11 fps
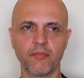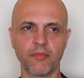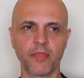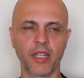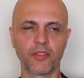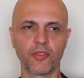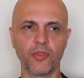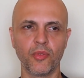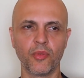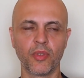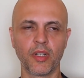not
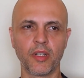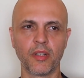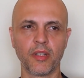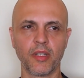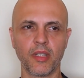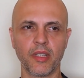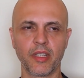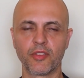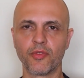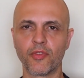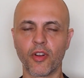too
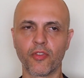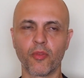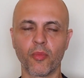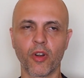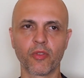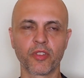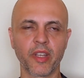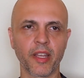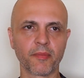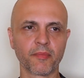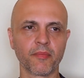far from where I was staying.